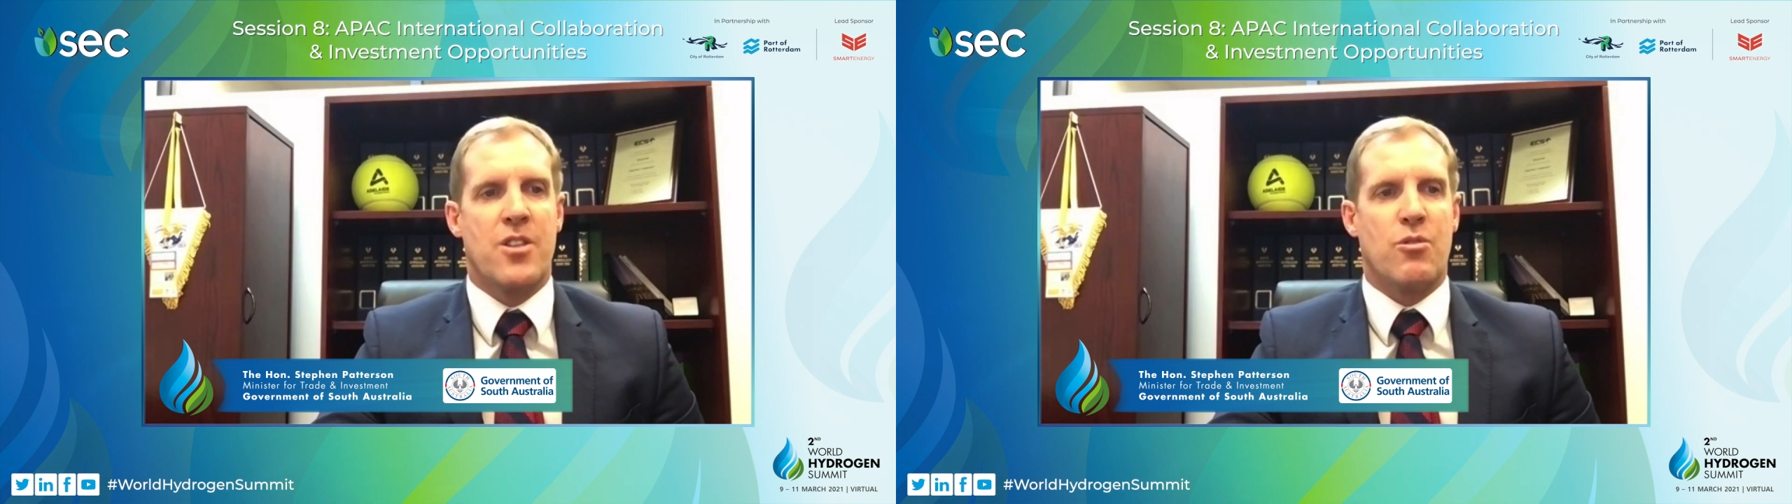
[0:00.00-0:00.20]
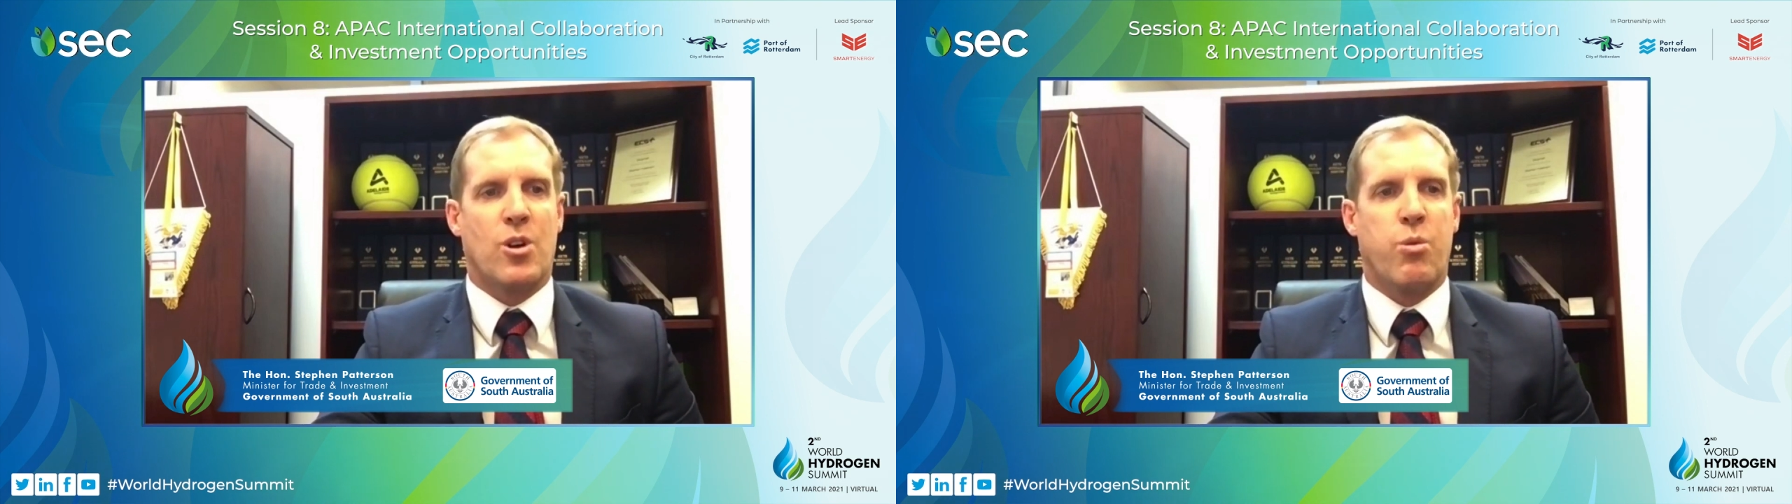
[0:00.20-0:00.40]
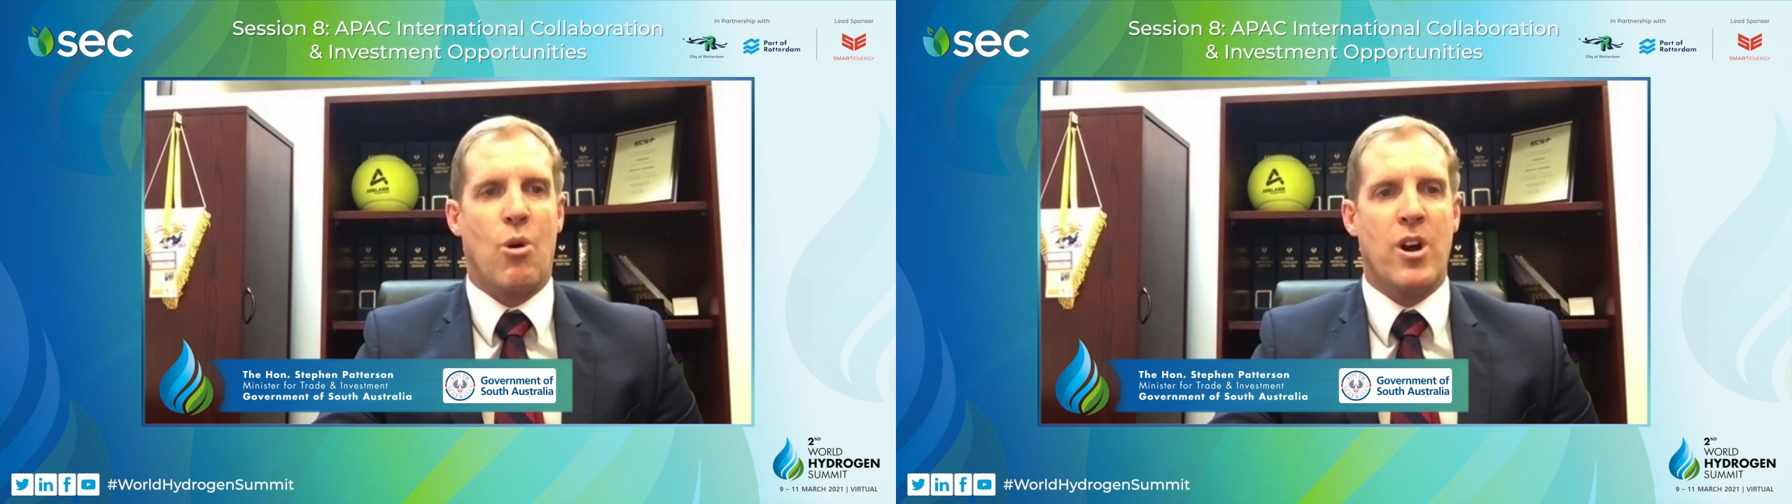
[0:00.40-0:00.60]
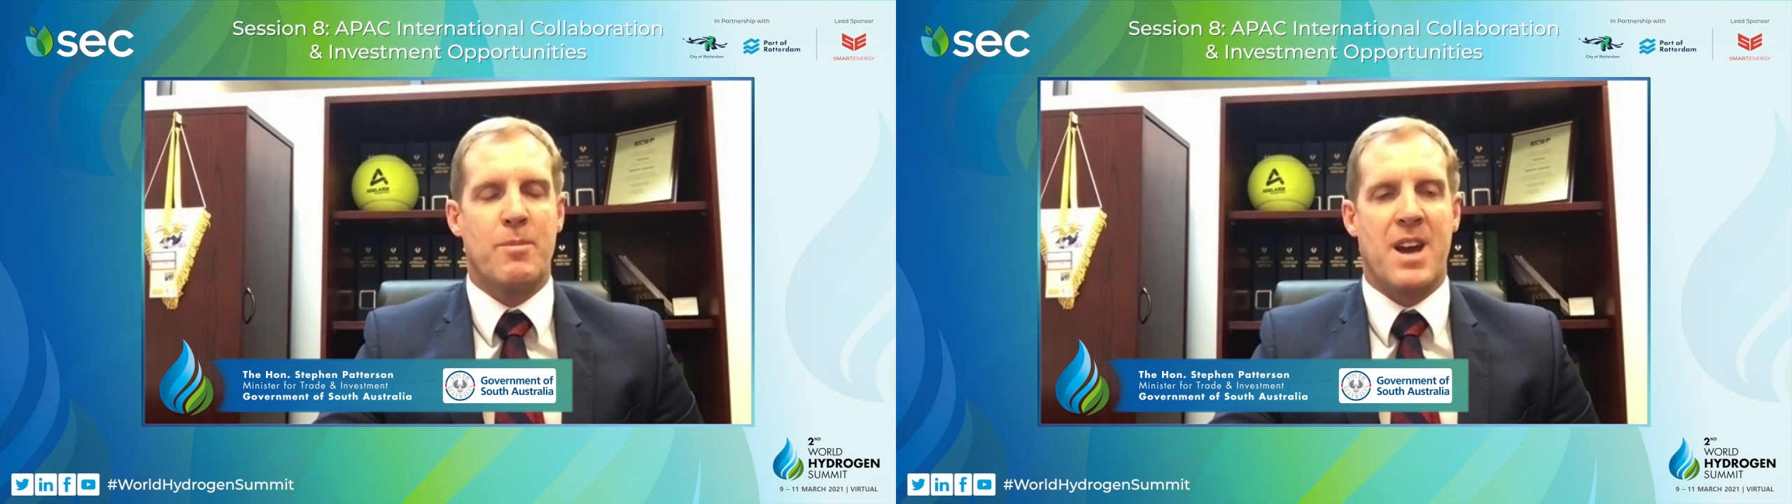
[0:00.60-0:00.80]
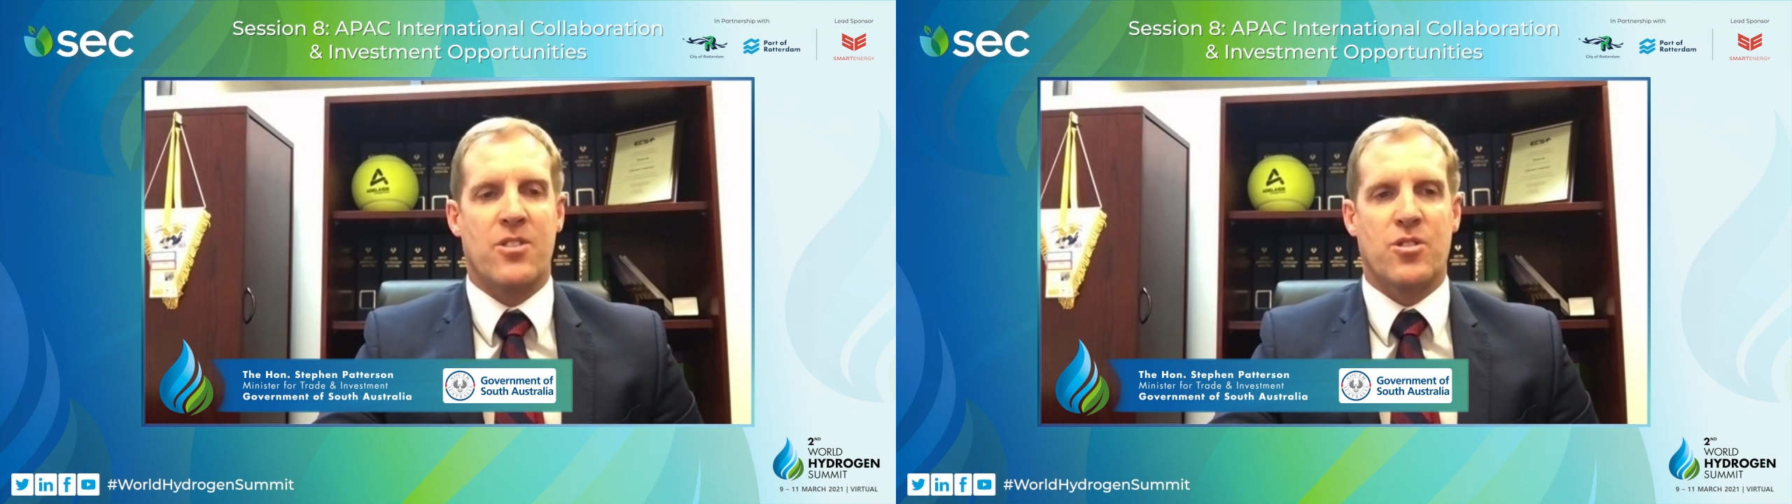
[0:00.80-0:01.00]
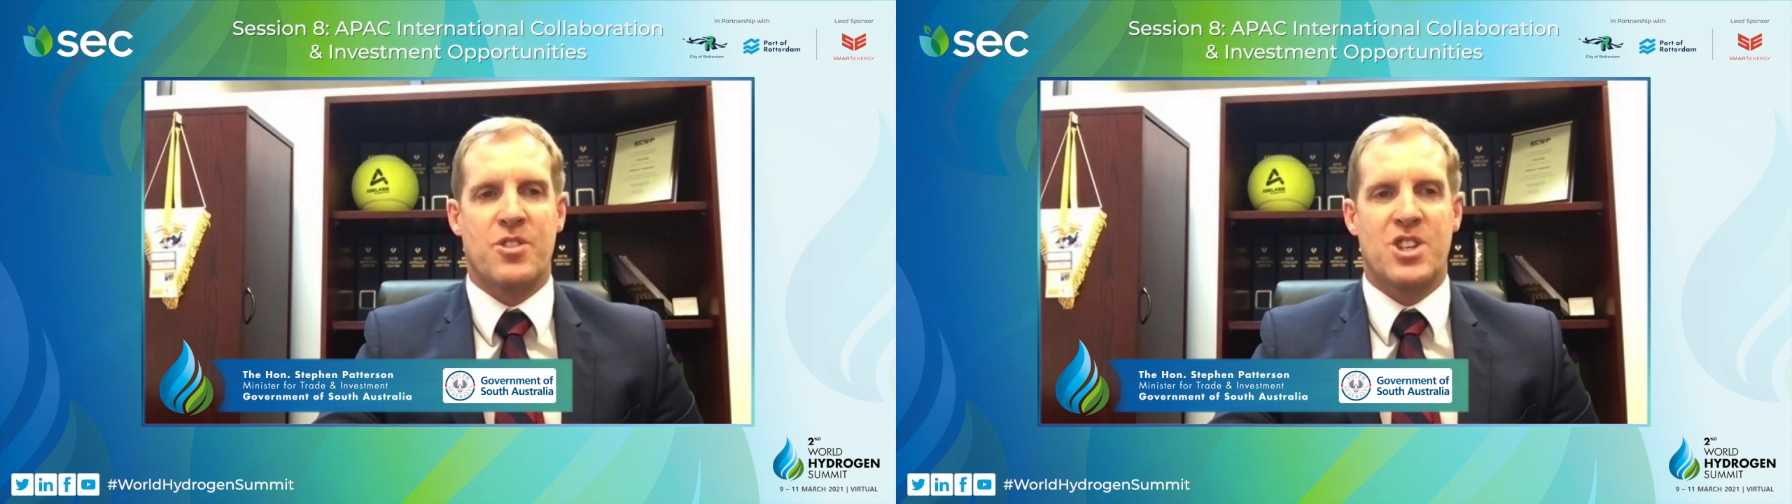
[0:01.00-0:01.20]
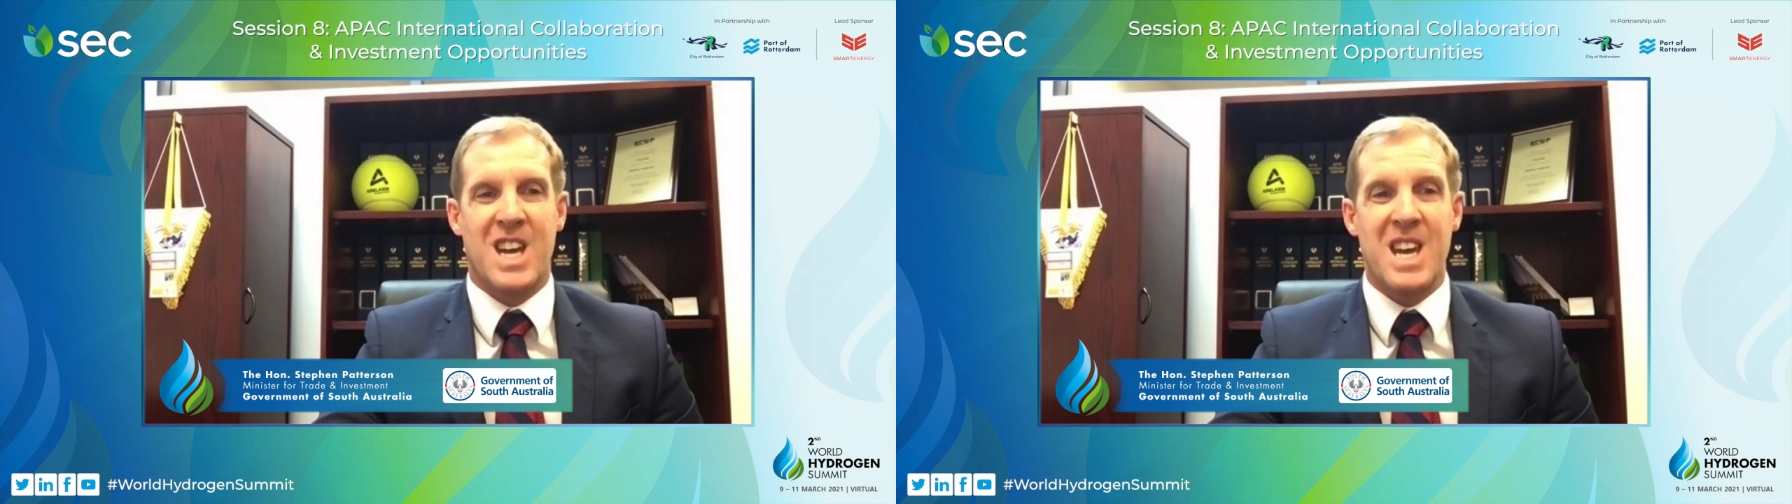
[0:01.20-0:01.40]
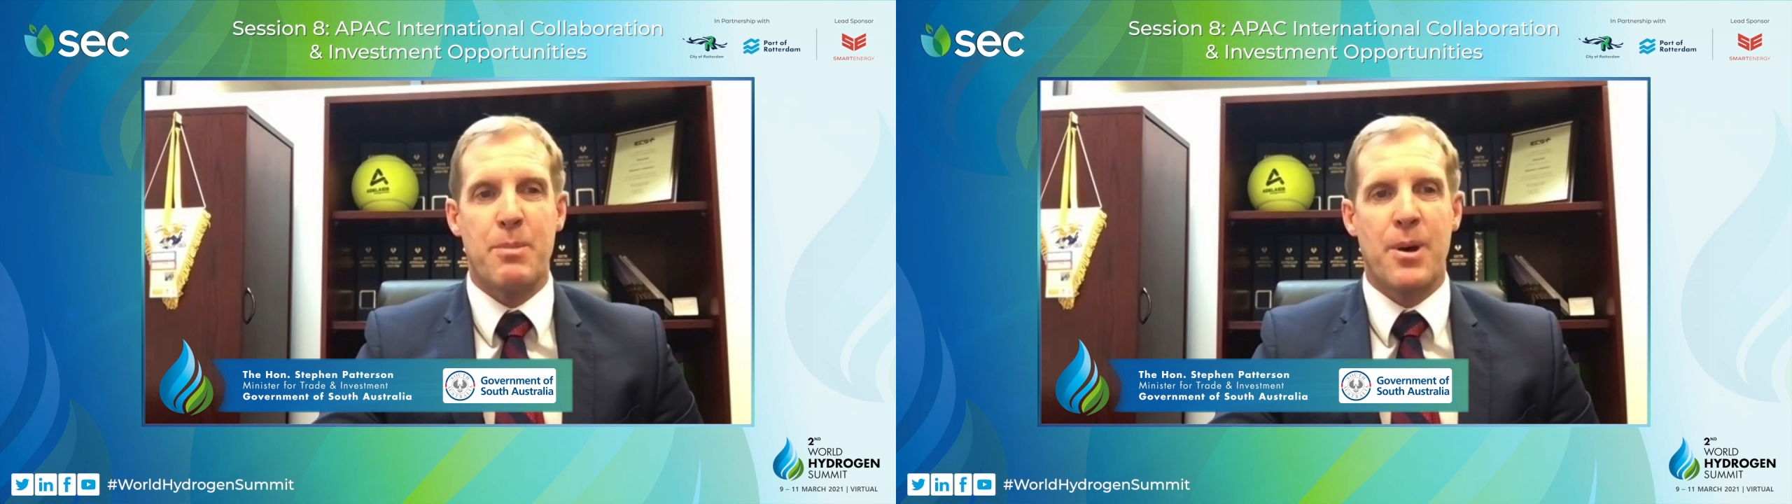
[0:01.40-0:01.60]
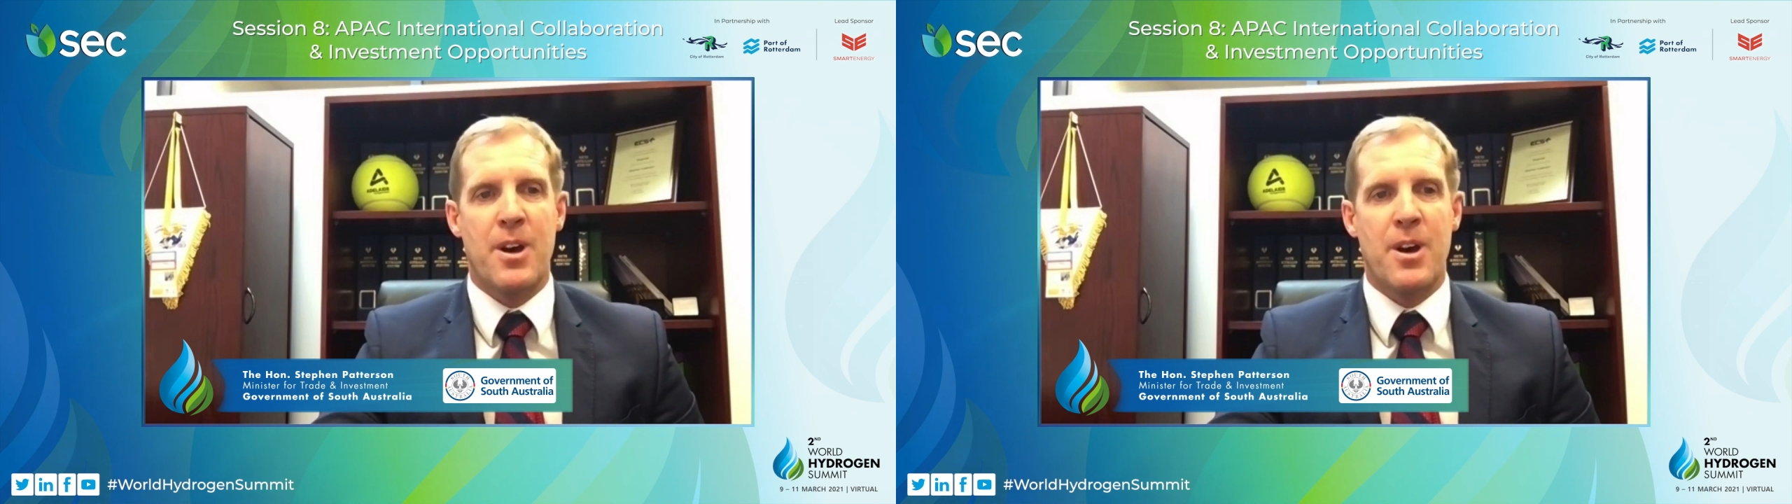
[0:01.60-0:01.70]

the required amounts of cheap,